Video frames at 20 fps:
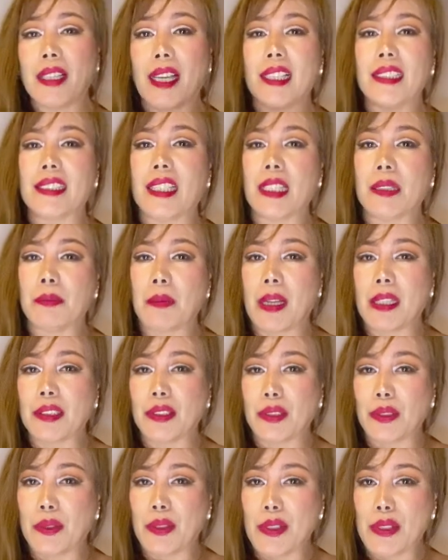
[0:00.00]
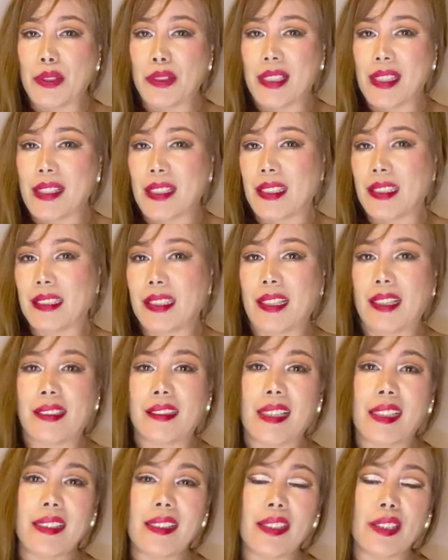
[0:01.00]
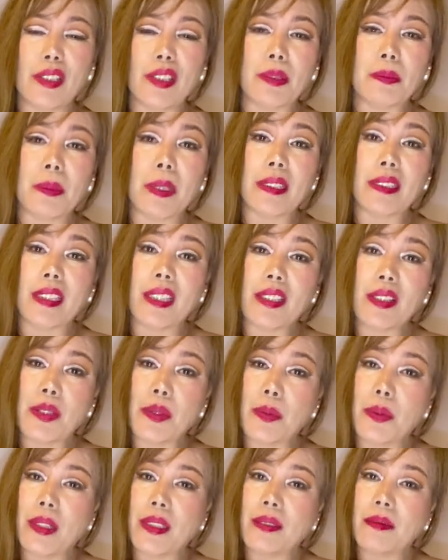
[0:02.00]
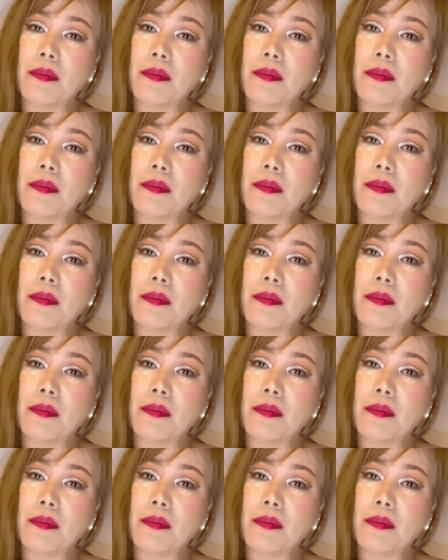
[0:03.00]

I'll get back to you as soon as I can. I'll see you in my next one.